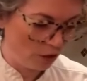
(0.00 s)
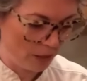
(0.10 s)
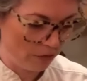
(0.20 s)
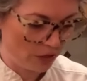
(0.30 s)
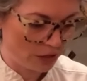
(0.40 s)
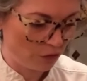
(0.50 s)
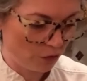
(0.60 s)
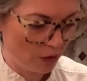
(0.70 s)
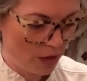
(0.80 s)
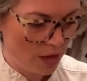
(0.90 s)
bit of this
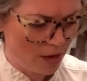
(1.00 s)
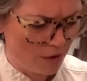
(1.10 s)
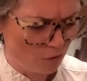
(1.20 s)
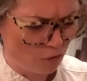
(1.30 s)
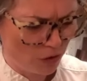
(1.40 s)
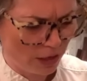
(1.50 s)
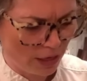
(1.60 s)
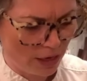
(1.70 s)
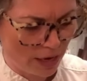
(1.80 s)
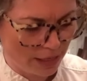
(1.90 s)
really
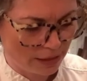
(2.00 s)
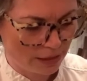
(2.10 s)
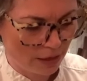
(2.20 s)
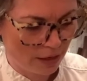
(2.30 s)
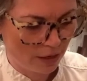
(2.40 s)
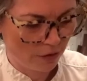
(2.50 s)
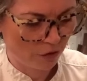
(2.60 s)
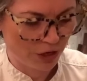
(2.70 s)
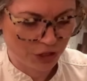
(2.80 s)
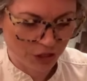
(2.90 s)
nice
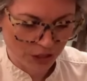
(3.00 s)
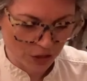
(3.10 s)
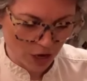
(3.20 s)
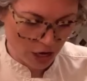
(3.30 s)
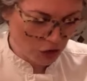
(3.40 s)
French Dijon. You